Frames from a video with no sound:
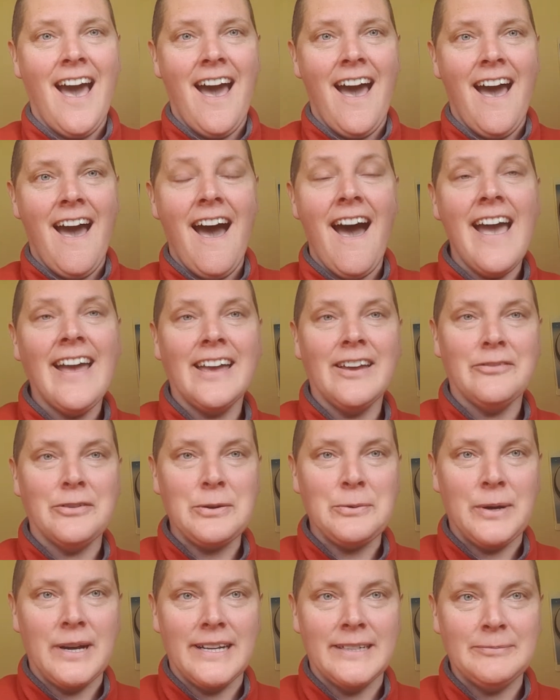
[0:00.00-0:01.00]
Hi
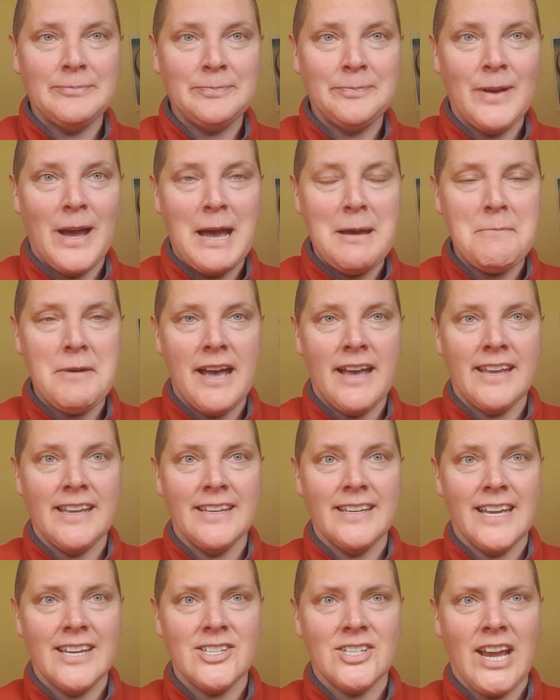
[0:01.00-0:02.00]
everyone, I'm
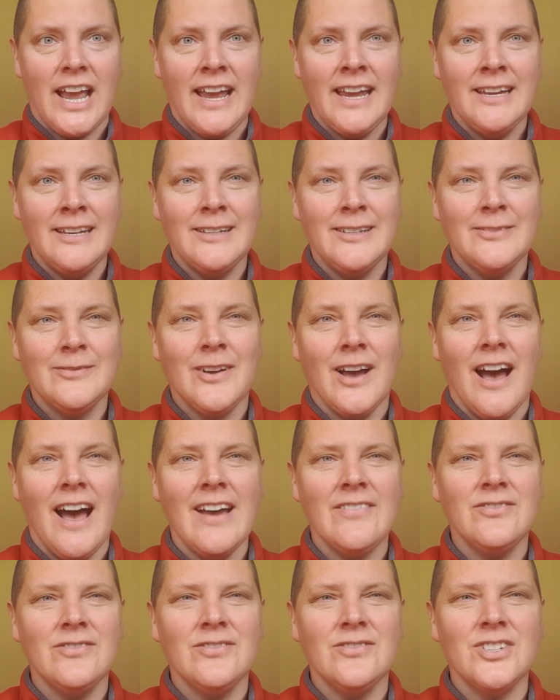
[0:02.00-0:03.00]
Ayeshe.
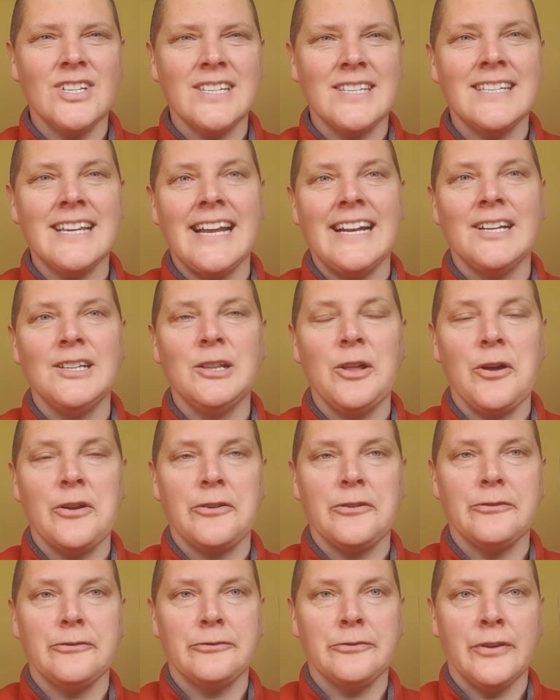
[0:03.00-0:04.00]
I've just seen a lot
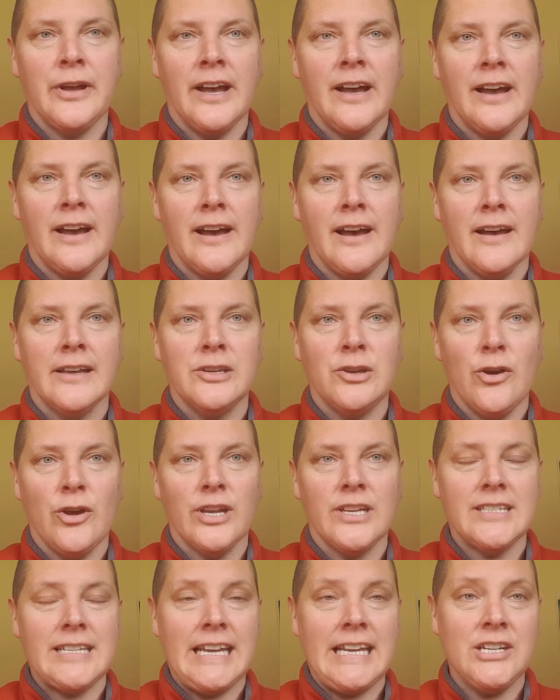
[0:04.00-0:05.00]
of
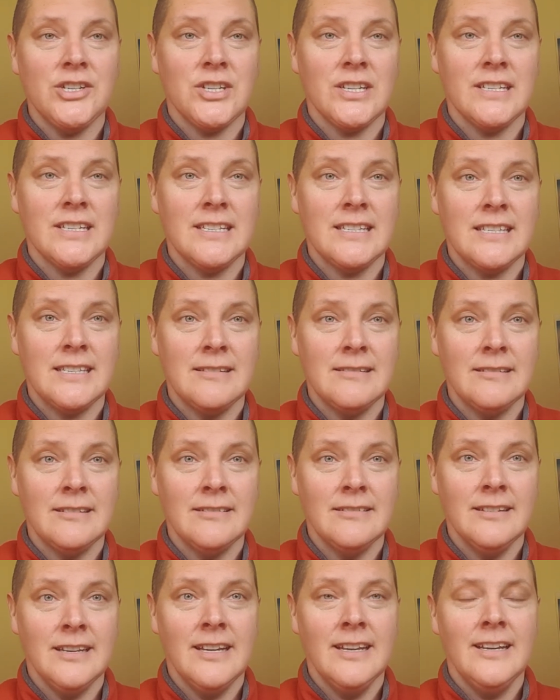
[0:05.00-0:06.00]
yoga teachers,
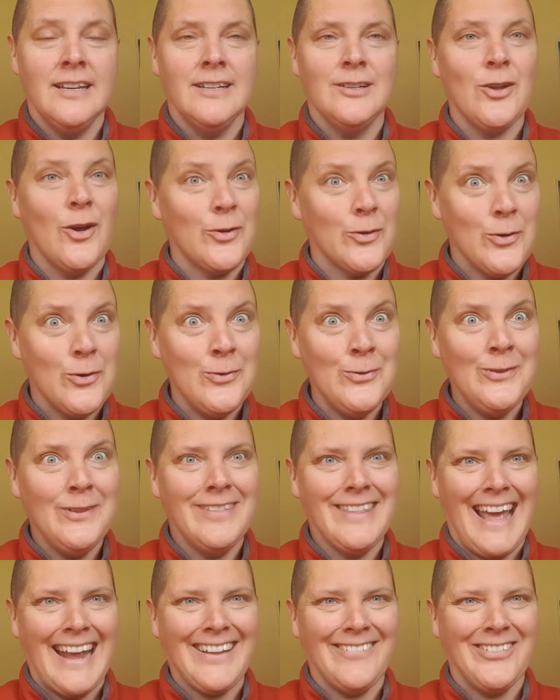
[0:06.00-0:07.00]
not all,
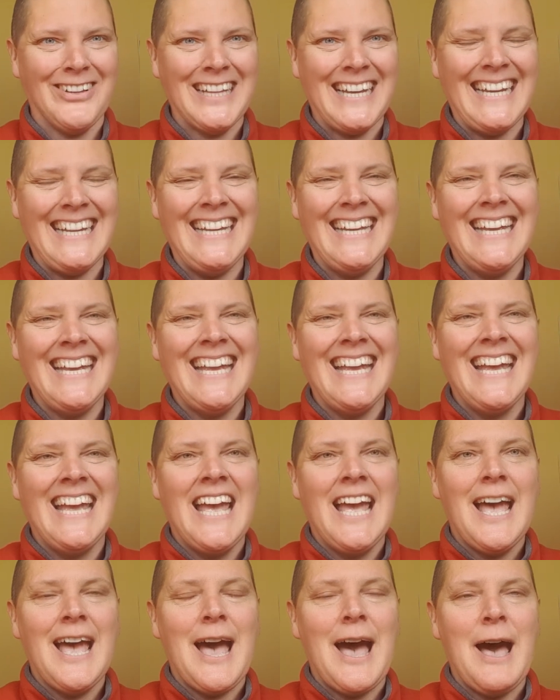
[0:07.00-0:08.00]
thankfully,
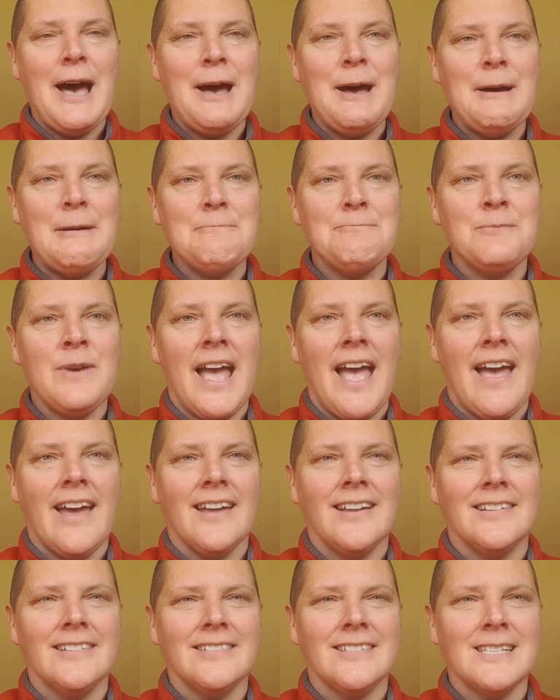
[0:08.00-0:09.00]

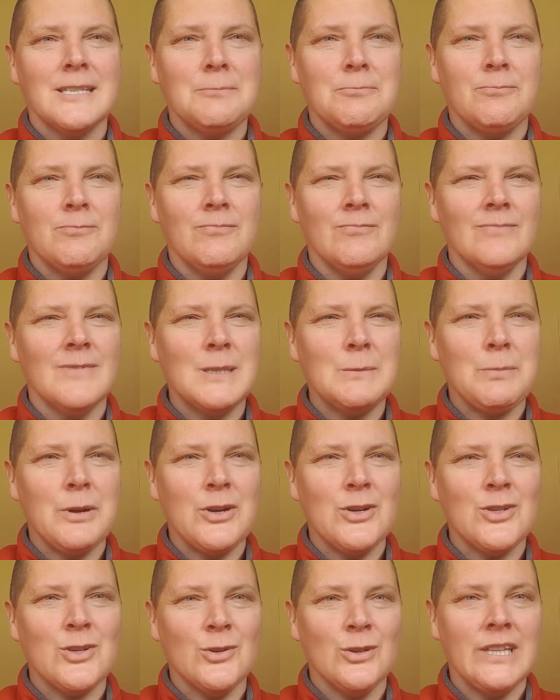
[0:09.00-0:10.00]
and
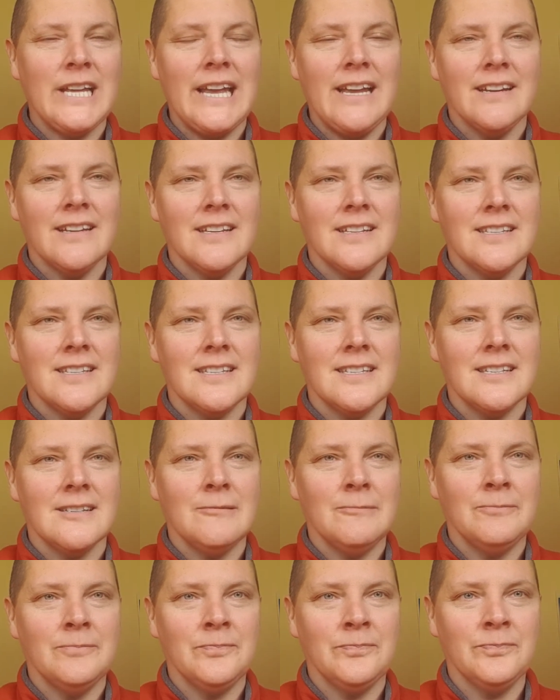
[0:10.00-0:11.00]
spiritual leaders
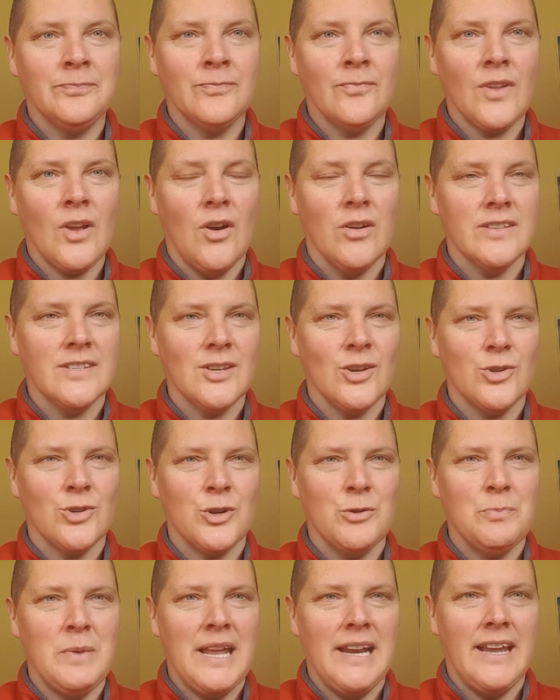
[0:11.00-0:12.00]
on
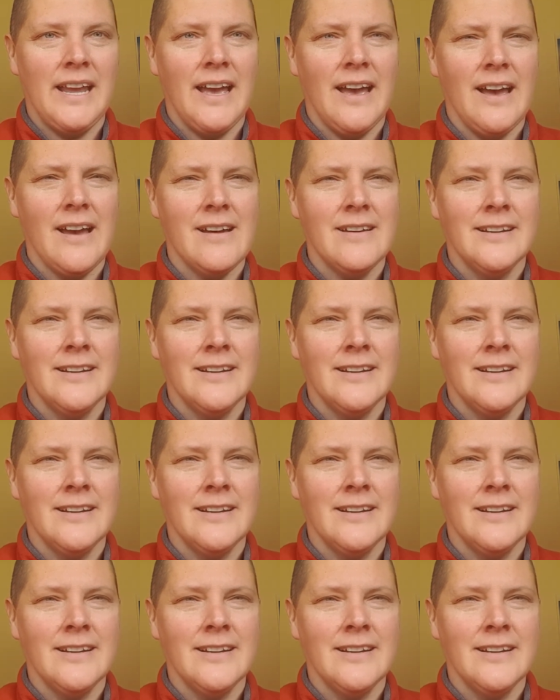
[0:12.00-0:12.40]
social media